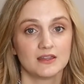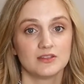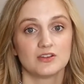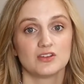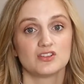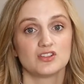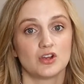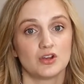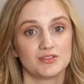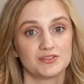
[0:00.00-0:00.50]

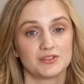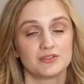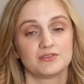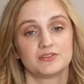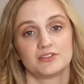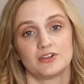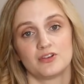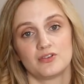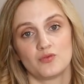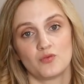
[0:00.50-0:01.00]
There's also
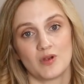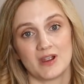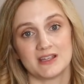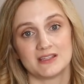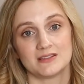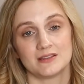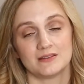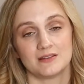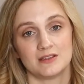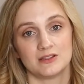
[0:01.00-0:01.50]
certain
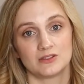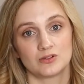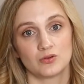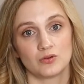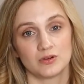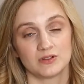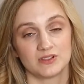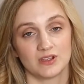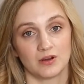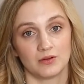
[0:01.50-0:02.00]
ways that these
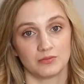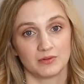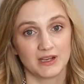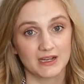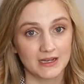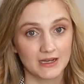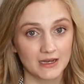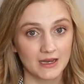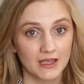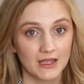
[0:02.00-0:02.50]
chords are
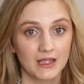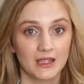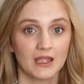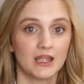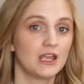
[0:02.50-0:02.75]
written.